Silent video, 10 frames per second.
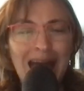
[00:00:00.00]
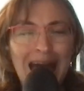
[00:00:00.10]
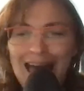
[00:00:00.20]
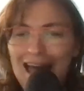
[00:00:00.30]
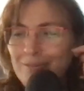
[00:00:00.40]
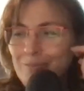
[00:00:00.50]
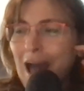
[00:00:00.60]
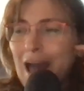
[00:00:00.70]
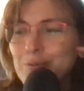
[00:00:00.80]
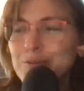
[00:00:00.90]

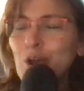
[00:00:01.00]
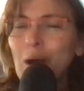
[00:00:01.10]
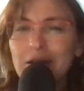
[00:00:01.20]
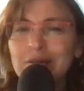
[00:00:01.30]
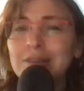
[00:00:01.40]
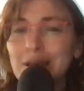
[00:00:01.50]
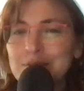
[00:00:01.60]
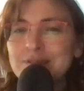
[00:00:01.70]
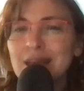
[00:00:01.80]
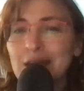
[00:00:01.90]
I would go out on a limb
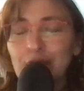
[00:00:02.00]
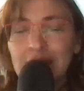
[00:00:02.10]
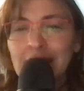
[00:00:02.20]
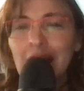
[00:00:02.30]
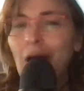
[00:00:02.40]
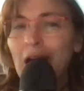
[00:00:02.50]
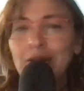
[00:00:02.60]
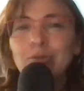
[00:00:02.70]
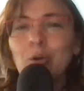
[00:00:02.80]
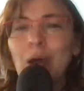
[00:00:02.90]
and say right now, I
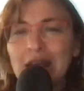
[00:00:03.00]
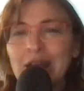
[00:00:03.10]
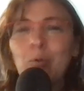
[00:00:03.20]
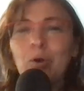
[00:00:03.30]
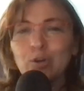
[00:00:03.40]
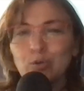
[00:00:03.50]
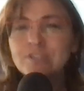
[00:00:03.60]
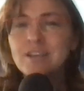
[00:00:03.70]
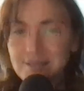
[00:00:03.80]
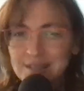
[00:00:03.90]
don't know anyone who
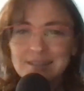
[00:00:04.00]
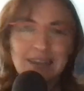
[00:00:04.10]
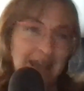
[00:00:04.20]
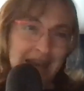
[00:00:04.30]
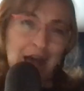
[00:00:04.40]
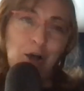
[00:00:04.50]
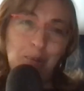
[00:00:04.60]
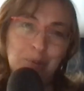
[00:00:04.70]
doesn't need help